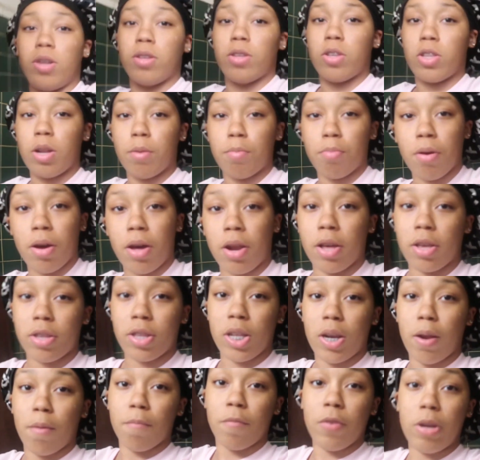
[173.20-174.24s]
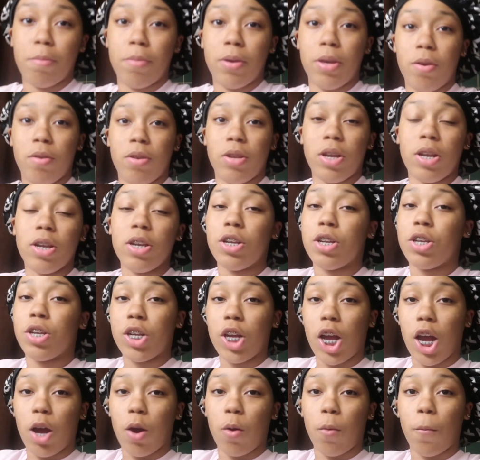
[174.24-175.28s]
those are the products that I'm going to be using in the
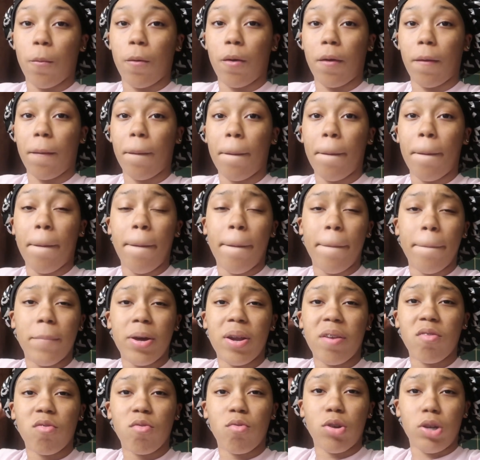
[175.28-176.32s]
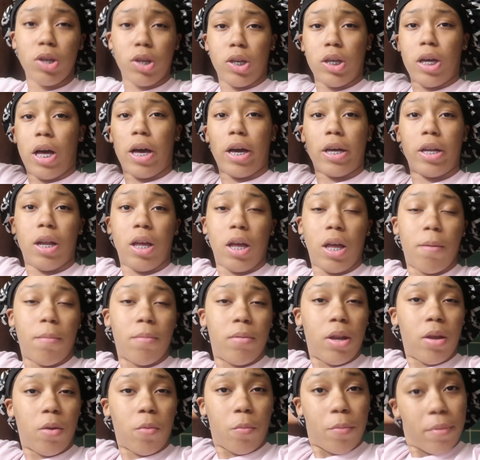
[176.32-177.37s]
shower. But of course, y'all cannot come
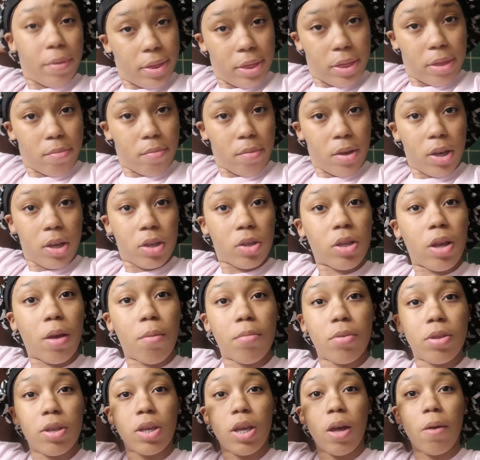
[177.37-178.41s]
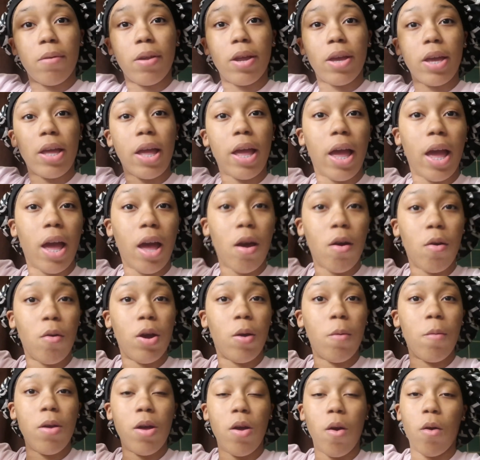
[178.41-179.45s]
in there with me, so I'm seeing when I get out,
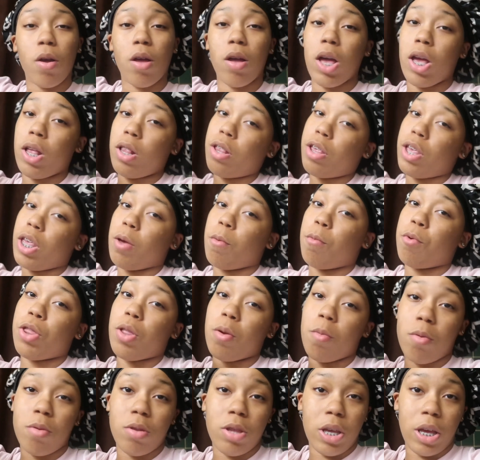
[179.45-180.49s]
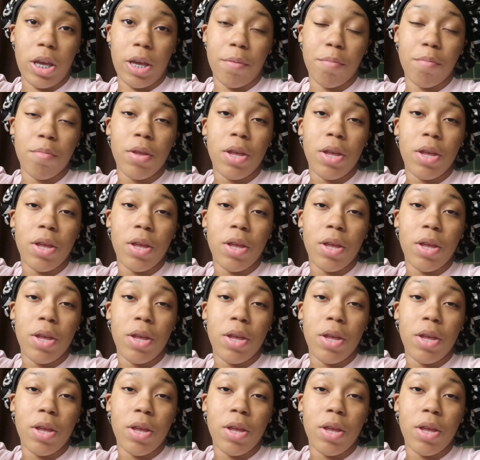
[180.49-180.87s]
and we're gonna continue with the routine.